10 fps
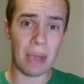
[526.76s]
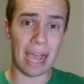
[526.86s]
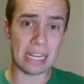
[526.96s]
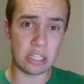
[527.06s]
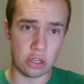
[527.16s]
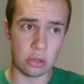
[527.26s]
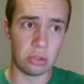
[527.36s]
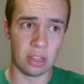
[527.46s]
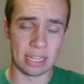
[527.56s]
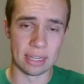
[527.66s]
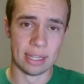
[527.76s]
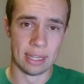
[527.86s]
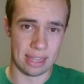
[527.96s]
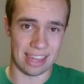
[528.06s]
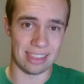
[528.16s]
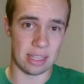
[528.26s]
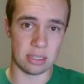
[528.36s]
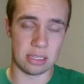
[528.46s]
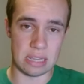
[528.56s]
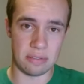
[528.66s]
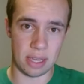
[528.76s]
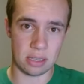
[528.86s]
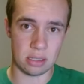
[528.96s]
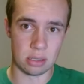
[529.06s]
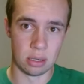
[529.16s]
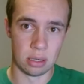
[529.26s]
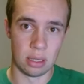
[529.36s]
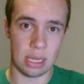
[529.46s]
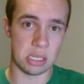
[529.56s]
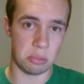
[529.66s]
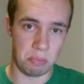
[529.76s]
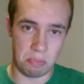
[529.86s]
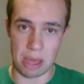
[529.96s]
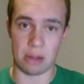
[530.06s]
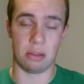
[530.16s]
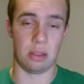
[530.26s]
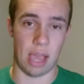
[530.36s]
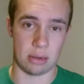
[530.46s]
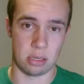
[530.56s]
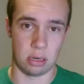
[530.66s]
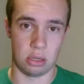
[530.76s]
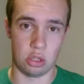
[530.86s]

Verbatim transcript: I do think that this defense is better than last year.